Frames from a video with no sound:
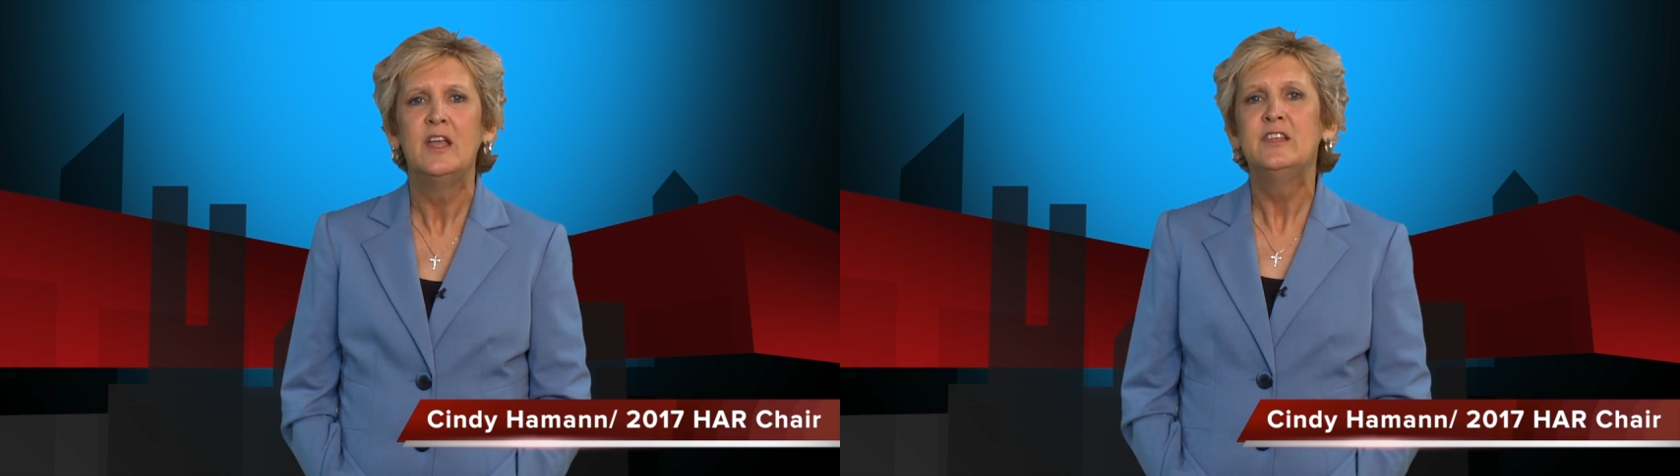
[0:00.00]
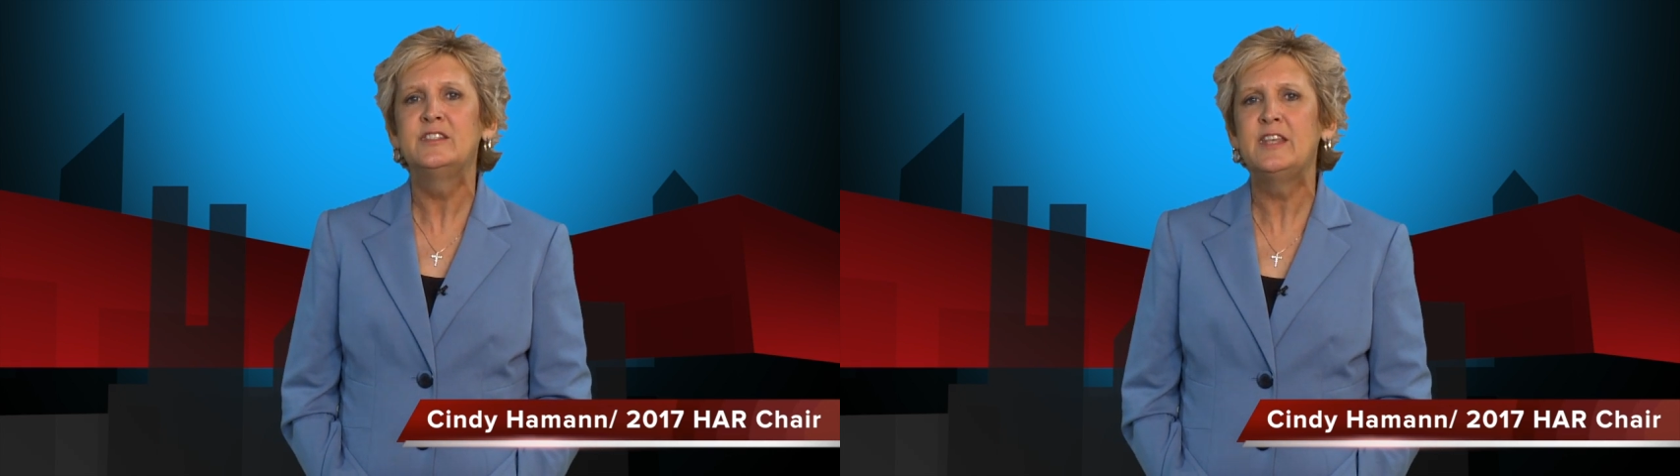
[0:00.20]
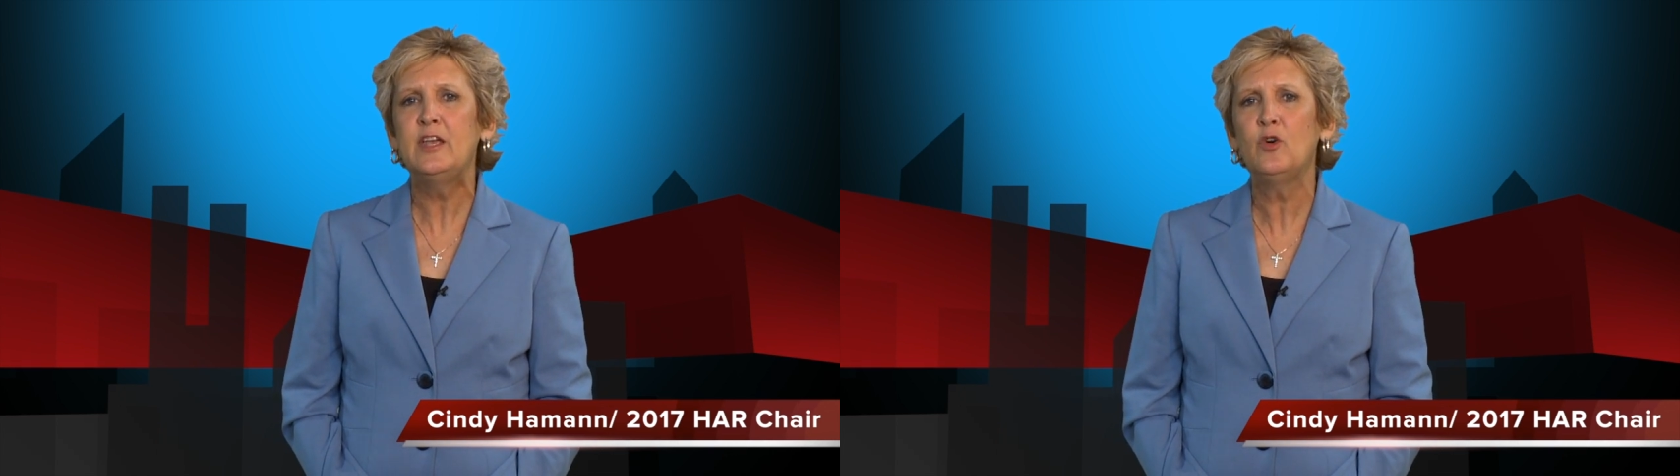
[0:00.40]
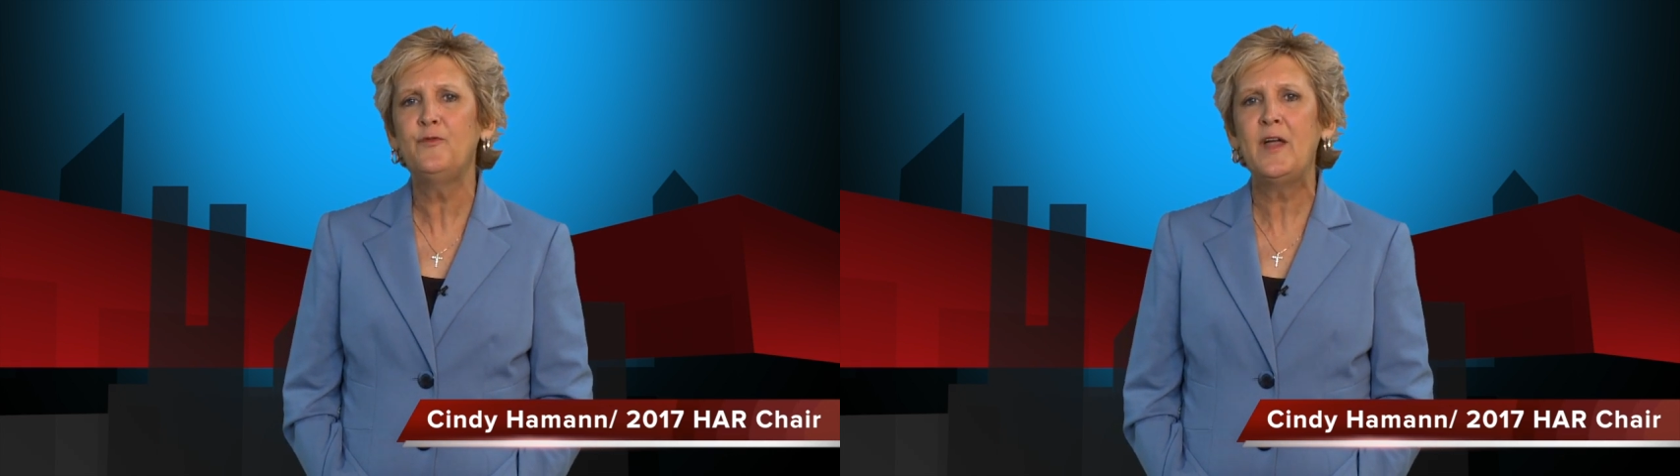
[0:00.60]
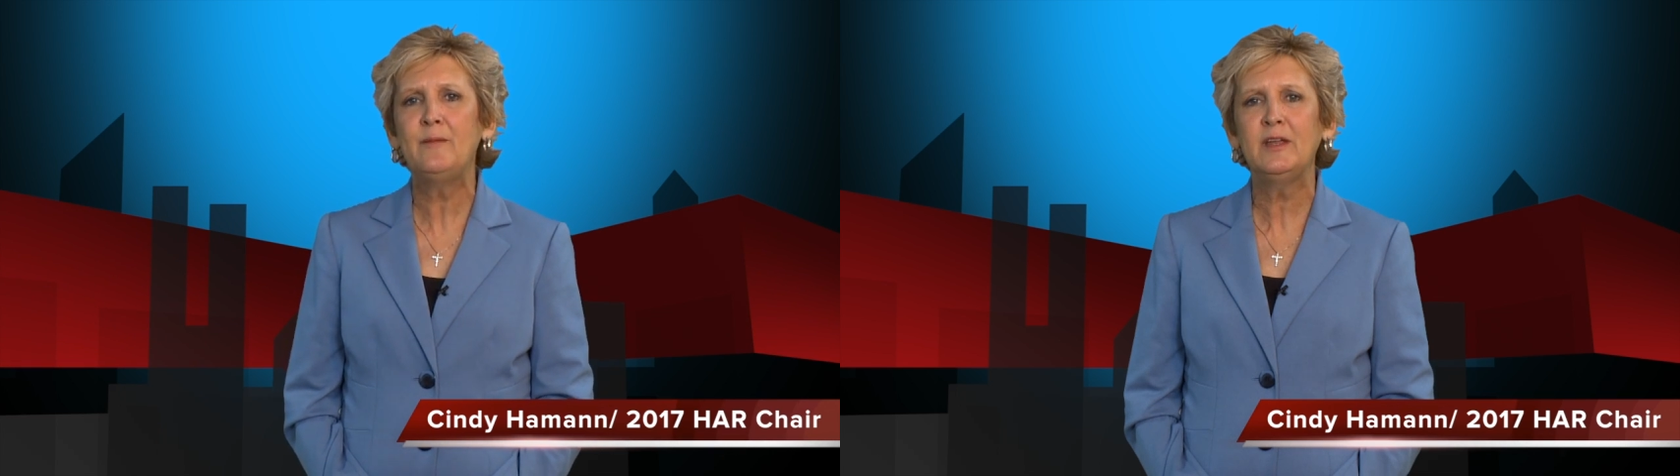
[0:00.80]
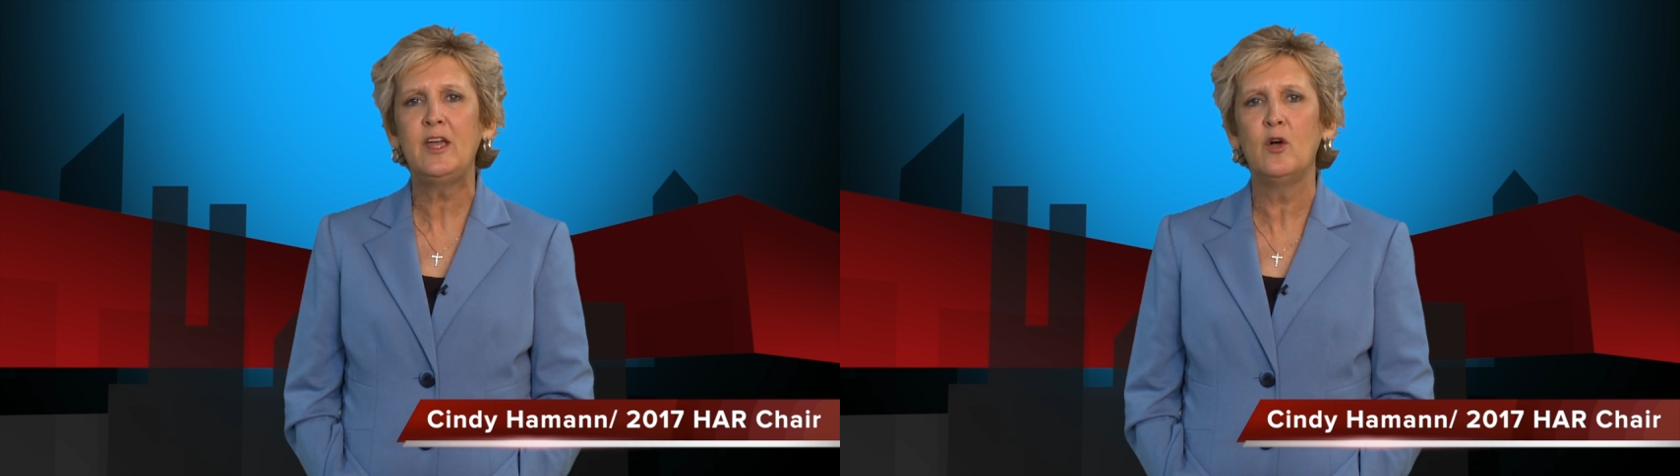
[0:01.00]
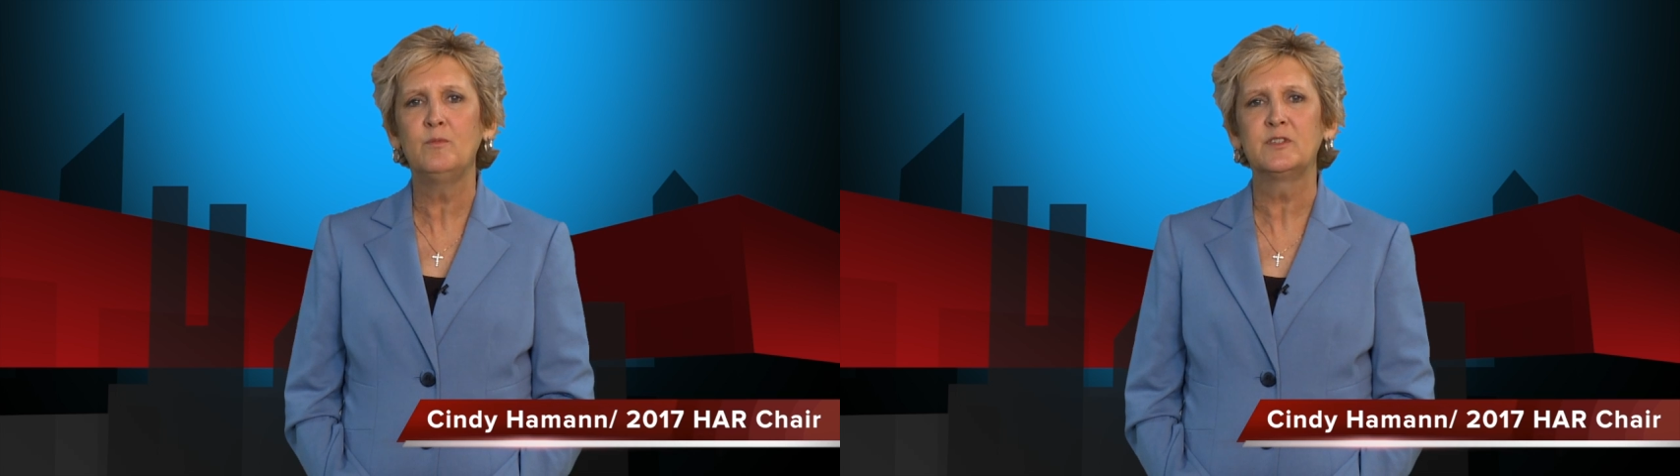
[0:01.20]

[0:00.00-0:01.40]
Single-family home